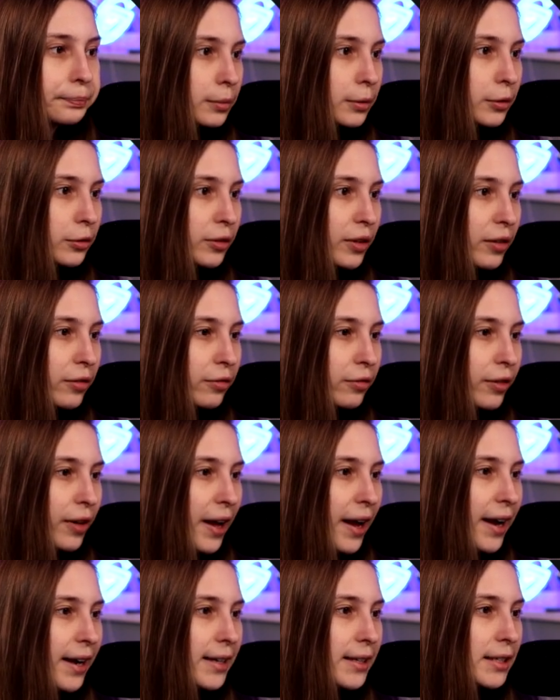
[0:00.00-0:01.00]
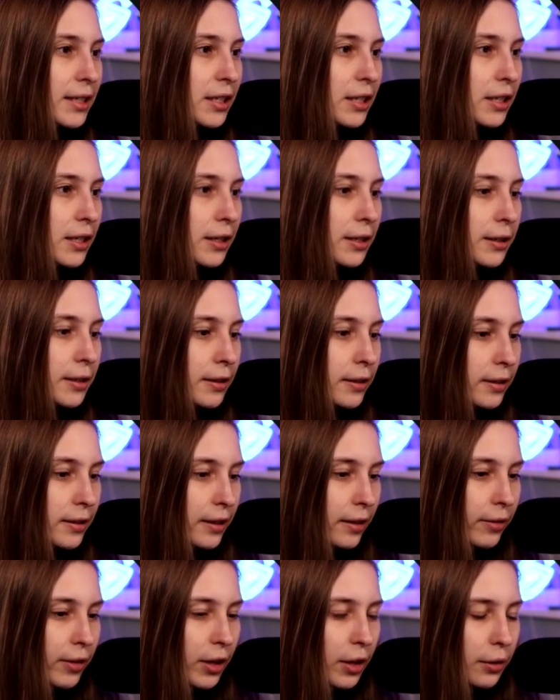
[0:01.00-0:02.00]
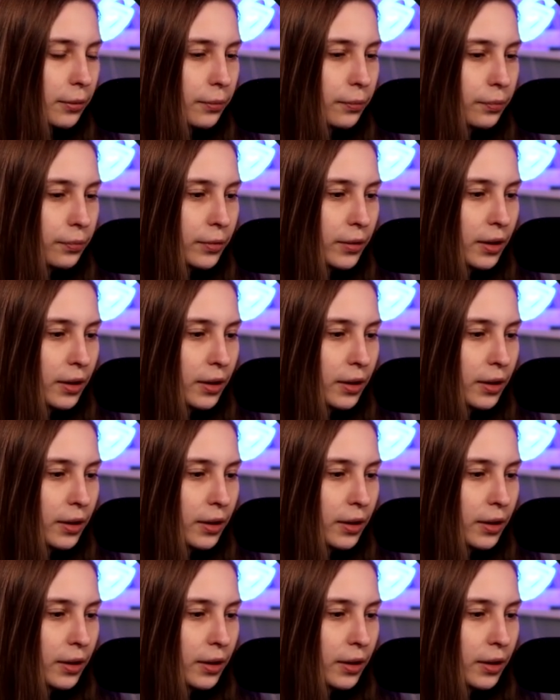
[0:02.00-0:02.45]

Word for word: Birthday flags. There we go.